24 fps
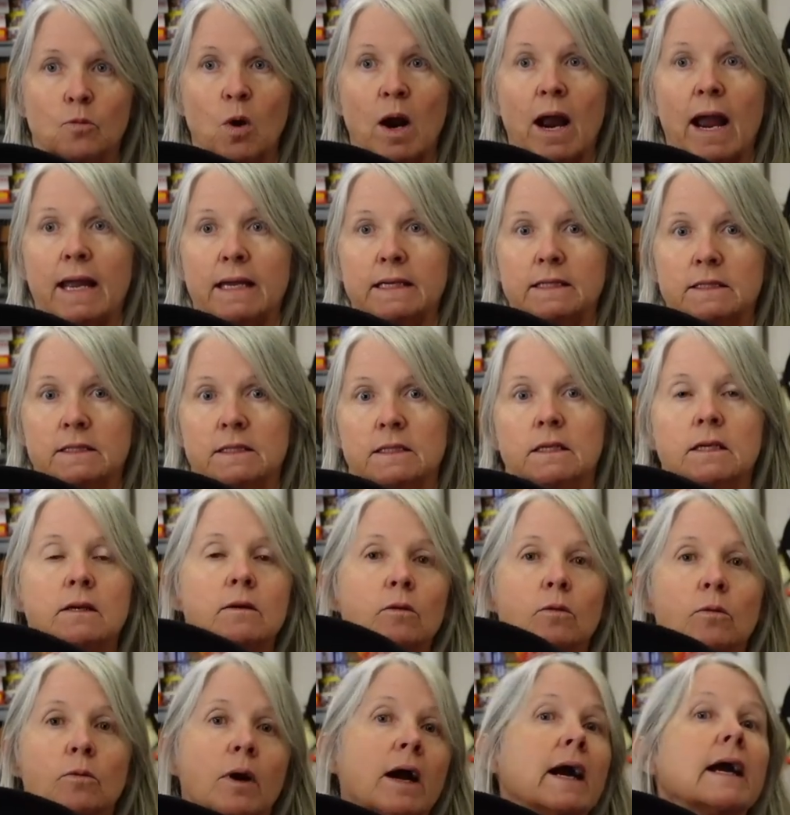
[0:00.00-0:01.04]
Right,
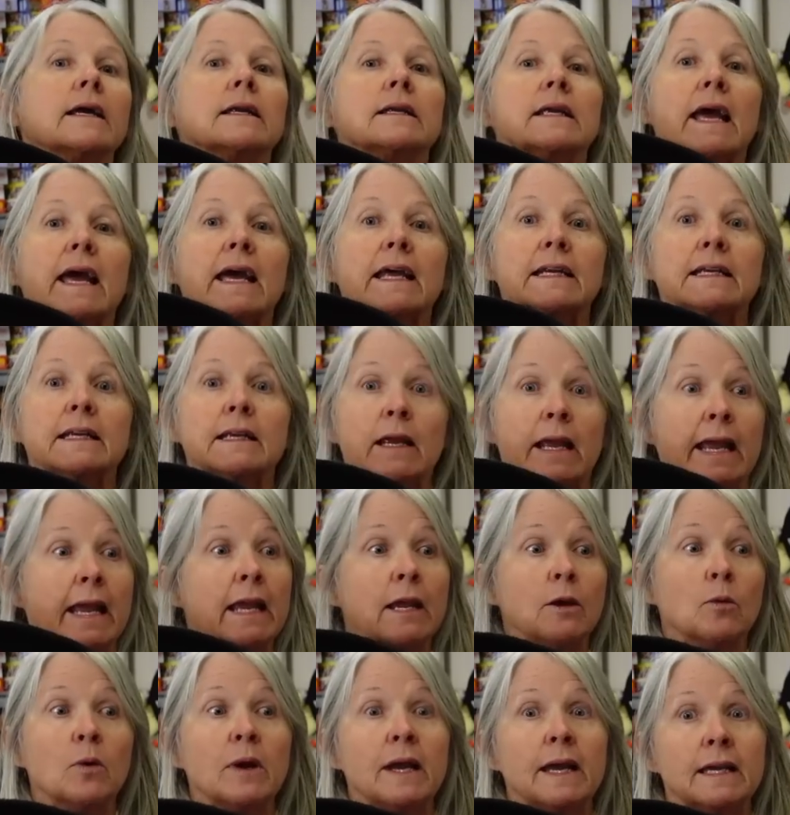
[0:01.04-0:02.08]
right. And
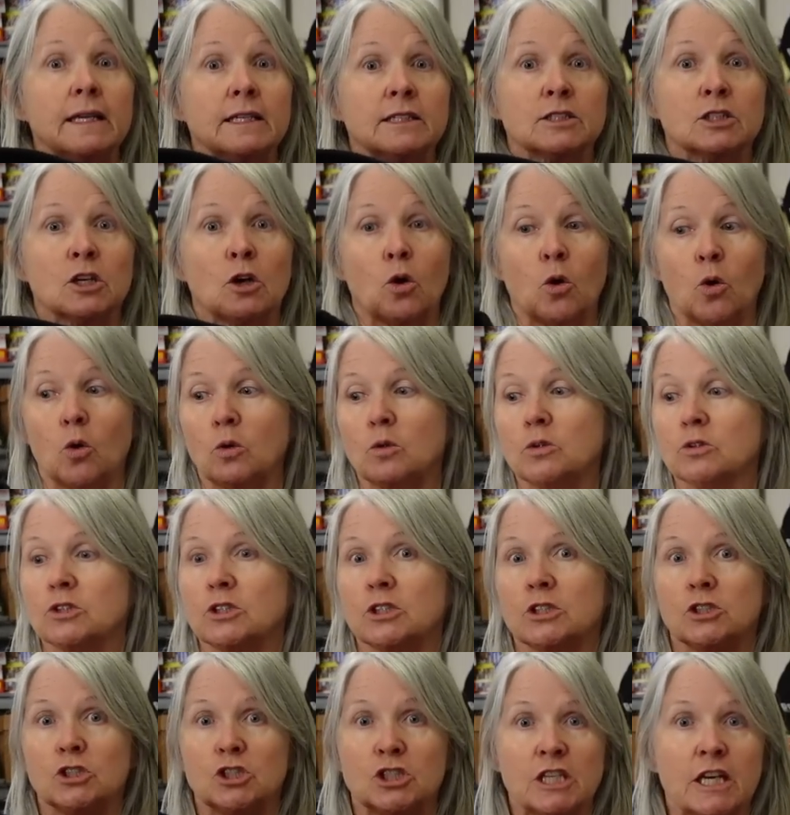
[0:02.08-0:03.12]
he went and told
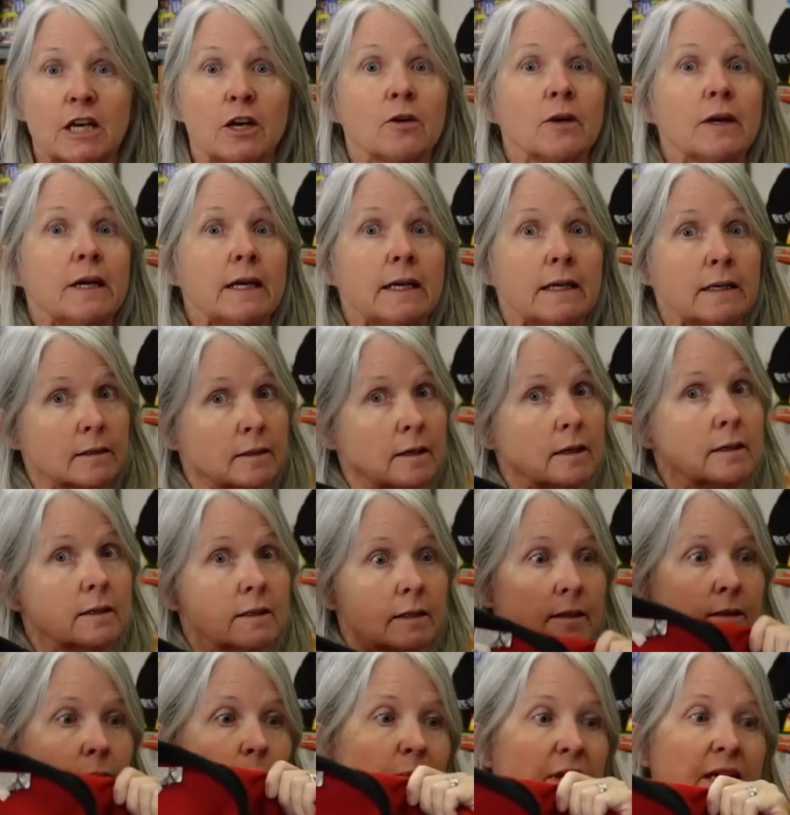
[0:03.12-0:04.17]
Jerry
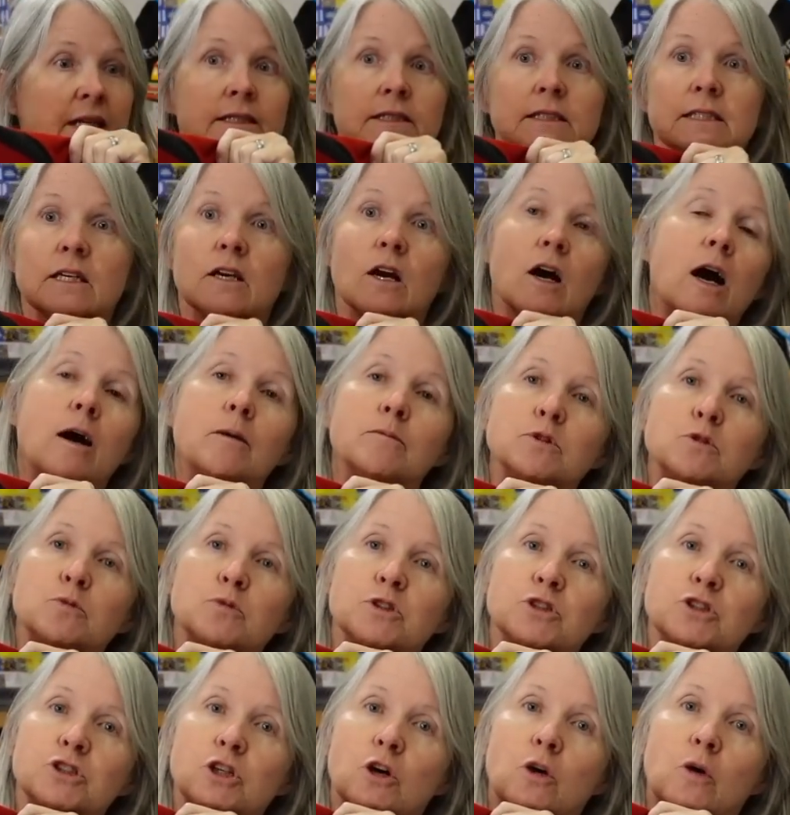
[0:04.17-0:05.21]
because the comps were
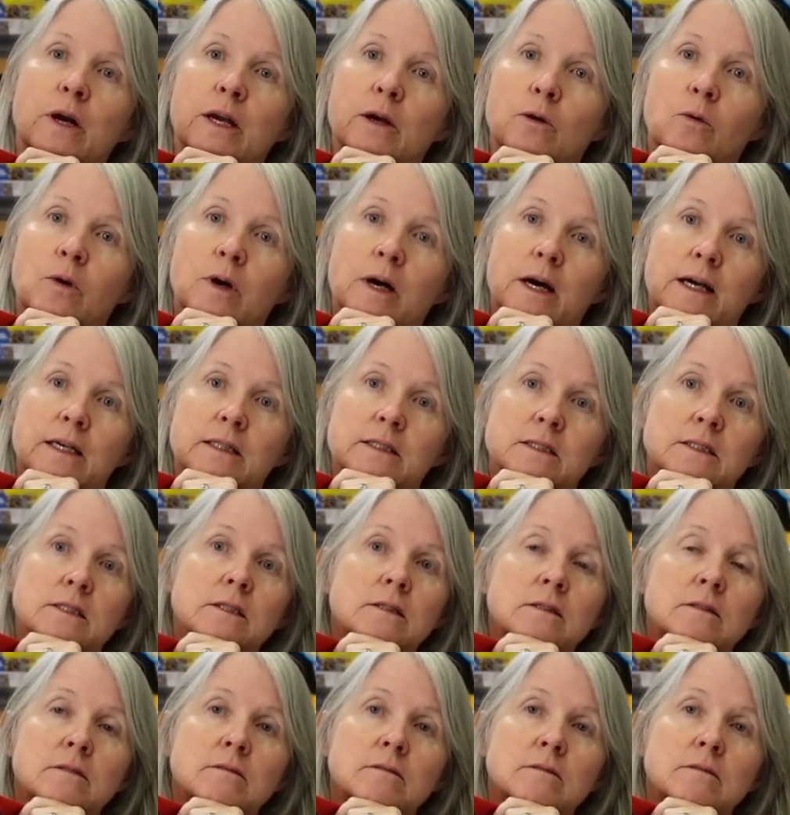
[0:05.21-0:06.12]
showing what?